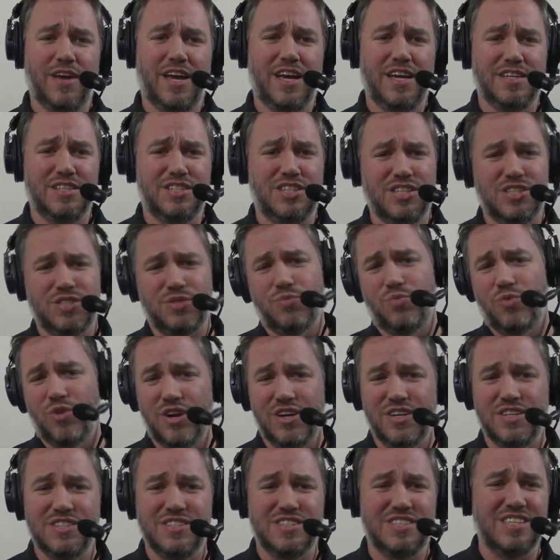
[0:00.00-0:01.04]
and just
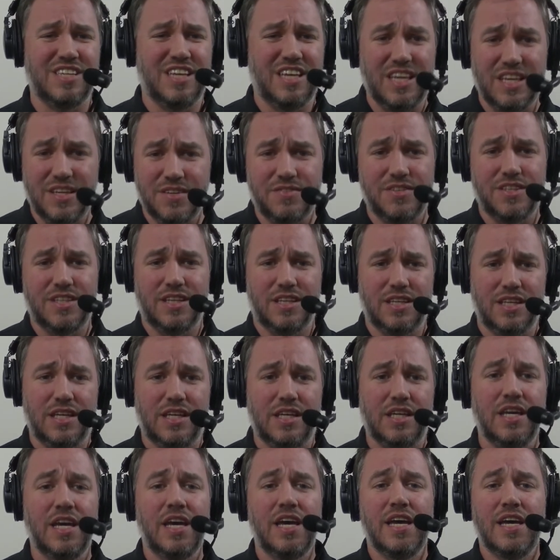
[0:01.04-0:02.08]
runs
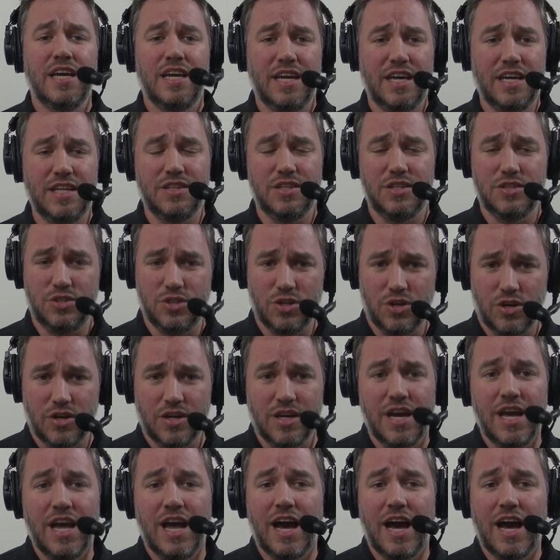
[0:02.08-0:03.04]
evenly in the dirt.